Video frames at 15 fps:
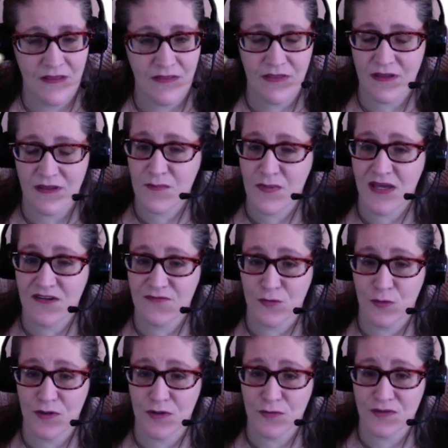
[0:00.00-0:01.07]
Think about if
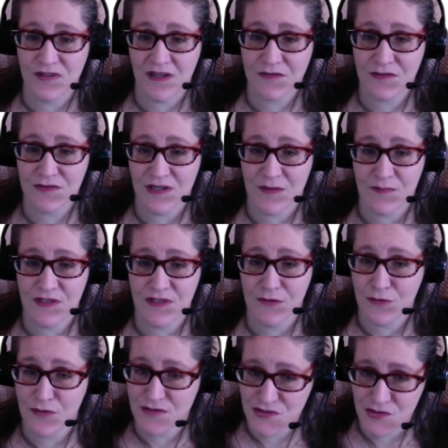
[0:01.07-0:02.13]
Oracle decks are something
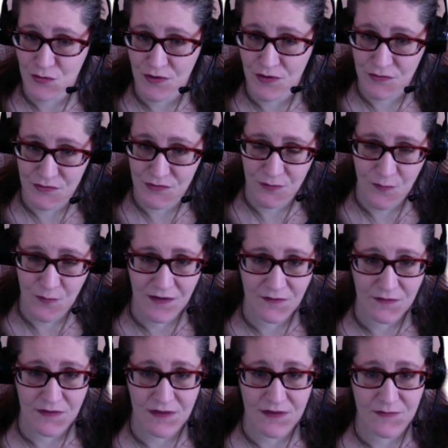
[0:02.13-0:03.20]
you'd enjoy using
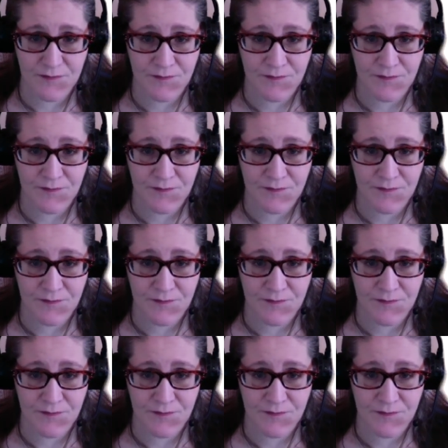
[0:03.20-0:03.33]
regularly.